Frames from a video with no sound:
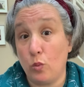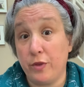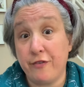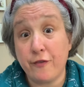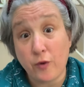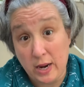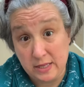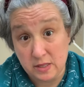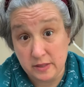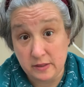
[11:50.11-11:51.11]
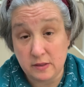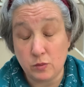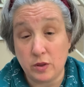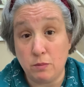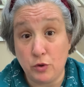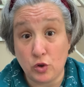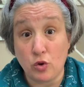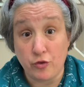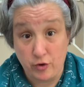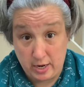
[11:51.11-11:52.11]
phrases, with musical
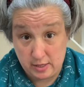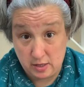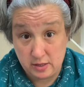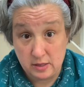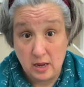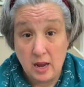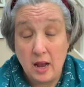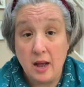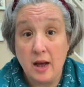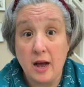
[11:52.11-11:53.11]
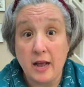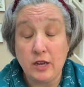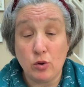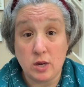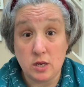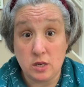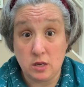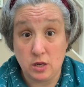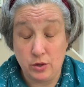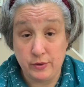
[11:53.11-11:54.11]
phrases. You can
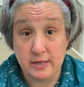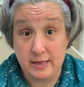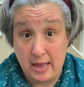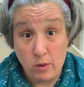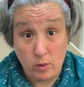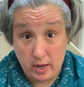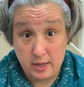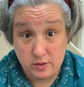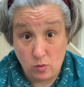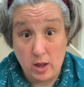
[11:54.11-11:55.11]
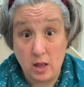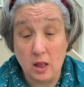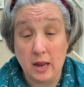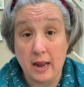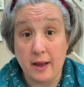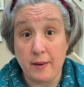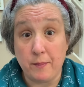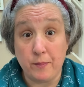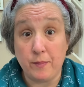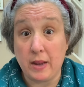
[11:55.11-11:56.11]
use it that way as well,
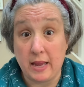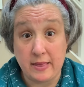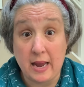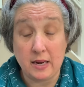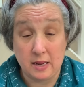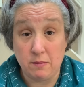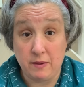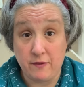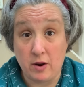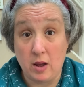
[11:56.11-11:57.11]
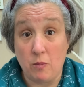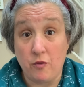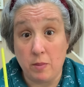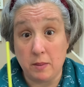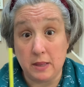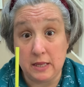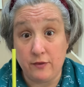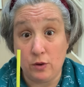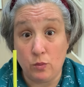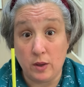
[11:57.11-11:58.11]
and that can be very helpful. But I'm going to leave
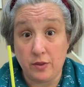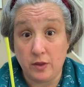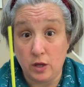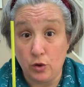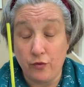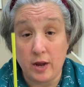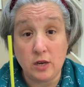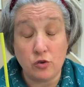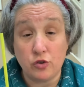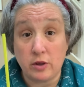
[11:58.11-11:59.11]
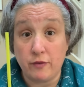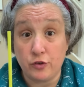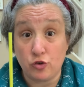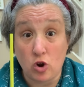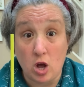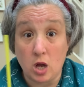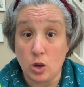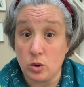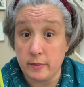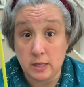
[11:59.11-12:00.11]
you with, you find yourself a straw,
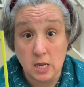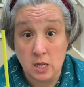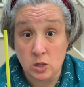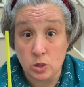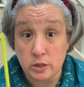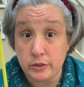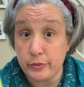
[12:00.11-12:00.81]
go to McDonald's